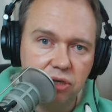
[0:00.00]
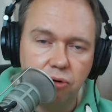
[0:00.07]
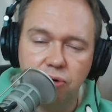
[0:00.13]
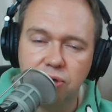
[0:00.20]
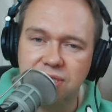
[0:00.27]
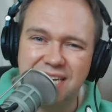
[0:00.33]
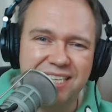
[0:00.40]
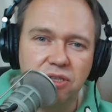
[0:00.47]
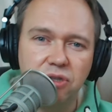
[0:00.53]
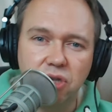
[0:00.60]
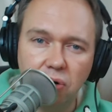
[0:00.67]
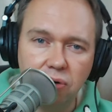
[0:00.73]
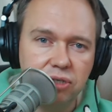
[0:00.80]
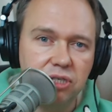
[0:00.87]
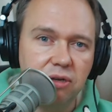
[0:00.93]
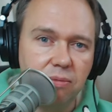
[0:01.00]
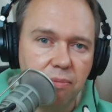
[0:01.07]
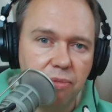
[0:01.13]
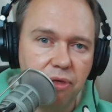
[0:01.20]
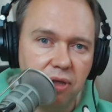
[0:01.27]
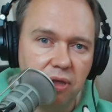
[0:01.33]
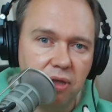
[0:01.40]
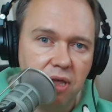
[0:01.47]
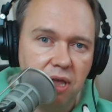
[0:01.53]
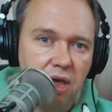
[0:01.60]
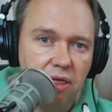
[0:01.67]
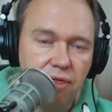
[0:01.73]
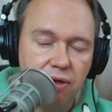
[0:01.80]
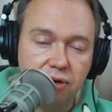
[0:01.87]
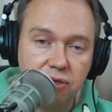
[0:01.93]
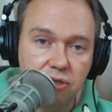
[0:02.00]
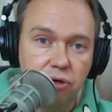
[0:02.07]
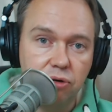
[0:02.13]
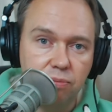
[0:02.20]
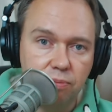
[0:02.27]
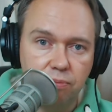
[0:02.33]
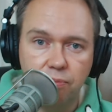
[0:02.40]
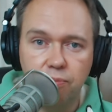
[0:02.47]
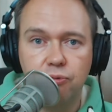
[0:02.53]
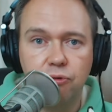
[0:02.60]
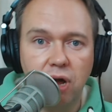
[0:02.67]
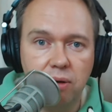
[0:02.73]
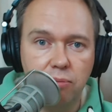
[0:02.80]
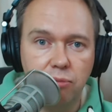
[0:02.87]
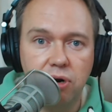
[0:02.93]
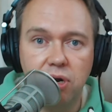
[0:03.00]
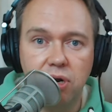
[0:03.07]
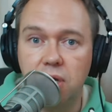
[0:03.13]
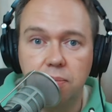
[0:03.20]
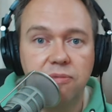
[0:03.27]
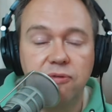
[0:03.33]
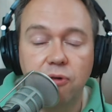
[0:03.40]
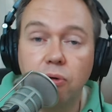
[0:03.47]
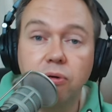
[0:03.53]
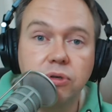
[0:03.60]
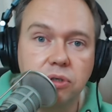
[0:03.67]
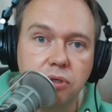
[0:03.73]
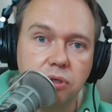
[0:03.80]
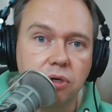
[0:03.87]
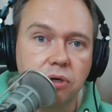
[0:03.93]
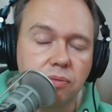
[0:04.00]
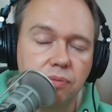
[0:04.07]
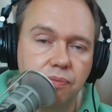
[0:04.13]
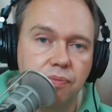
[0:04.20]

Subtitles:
or is that not something that is your primary focus at all?